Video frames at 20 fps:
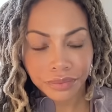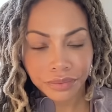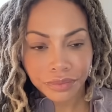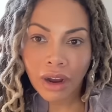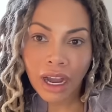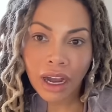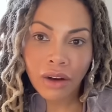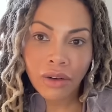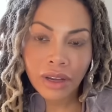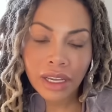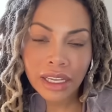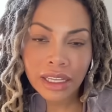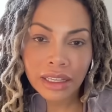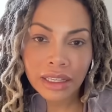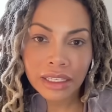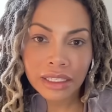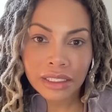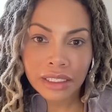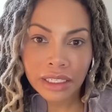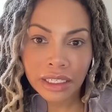I'll end
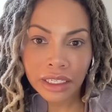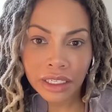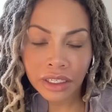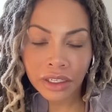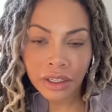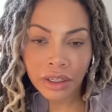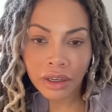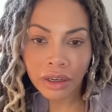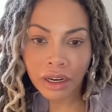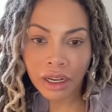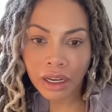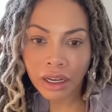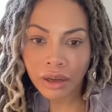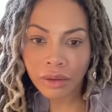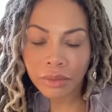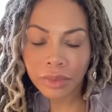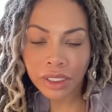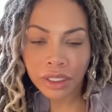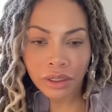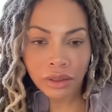this here.
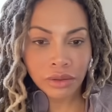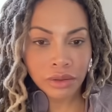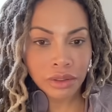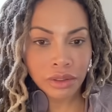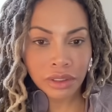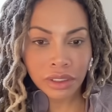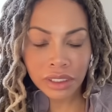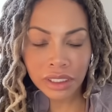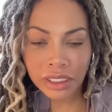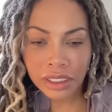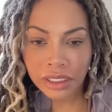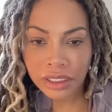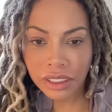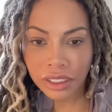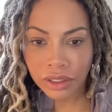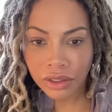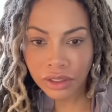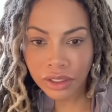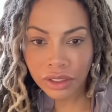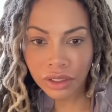Um, it goes on to
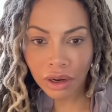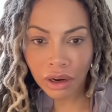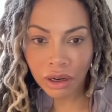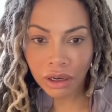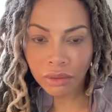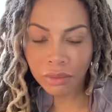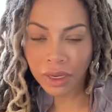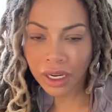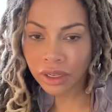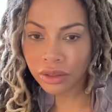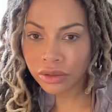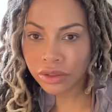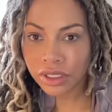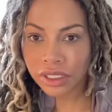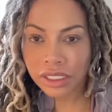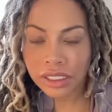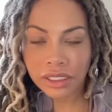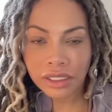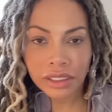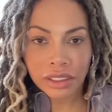continue to talk about
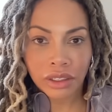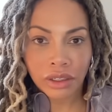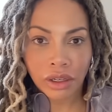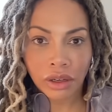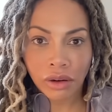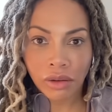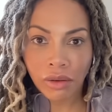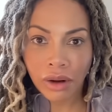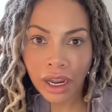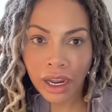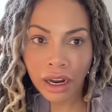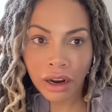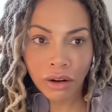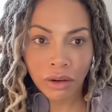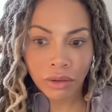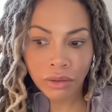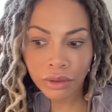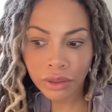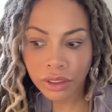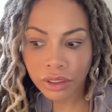just, you know,
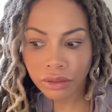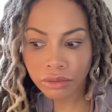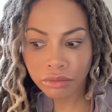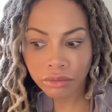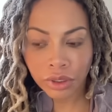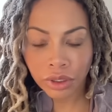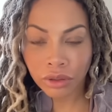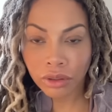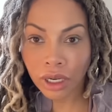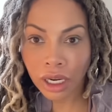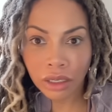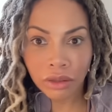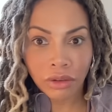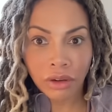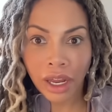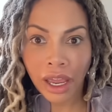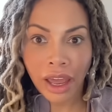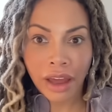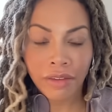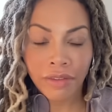how they, you're not going
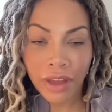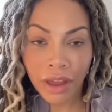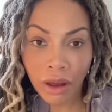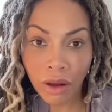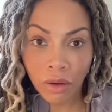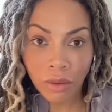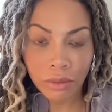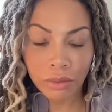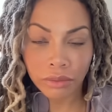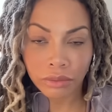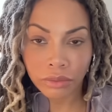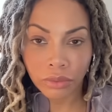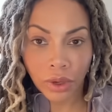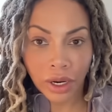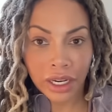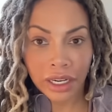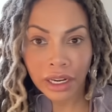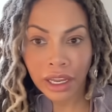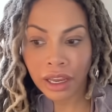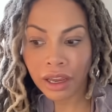to have help
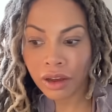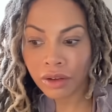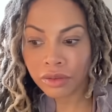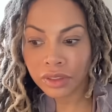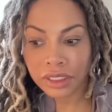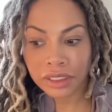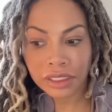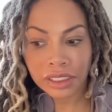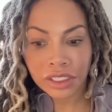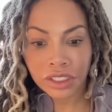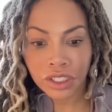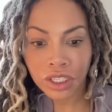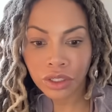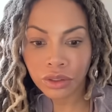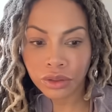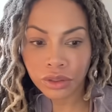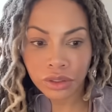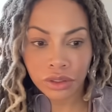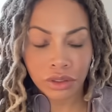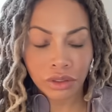right now, that these
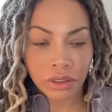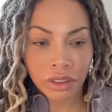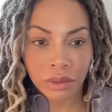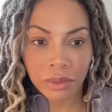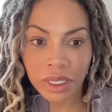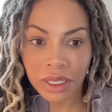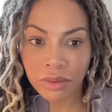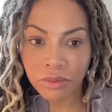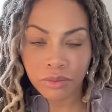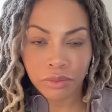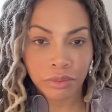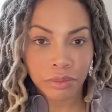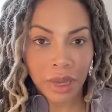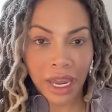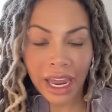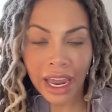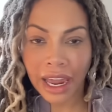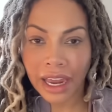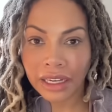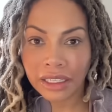shelters are going to be
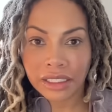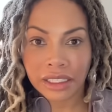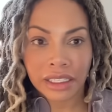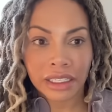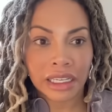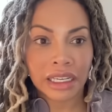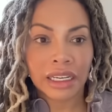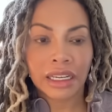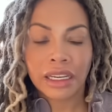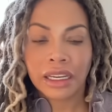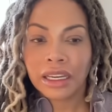packed, and